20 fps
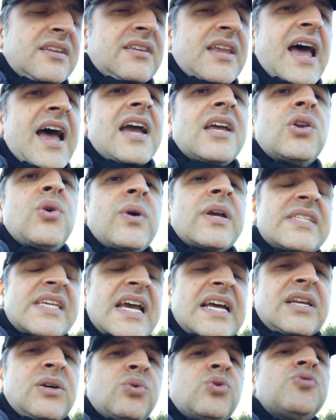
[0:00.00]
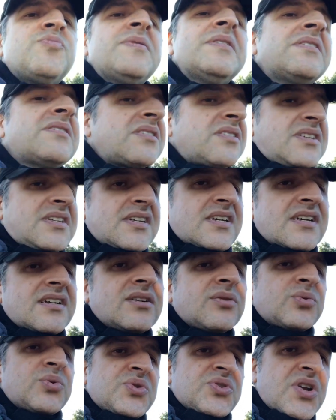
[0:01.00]
and I know exactly who's been
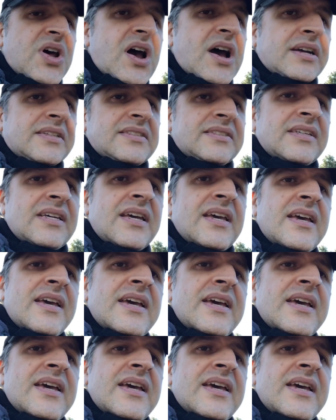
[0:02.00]
sincere and who's not.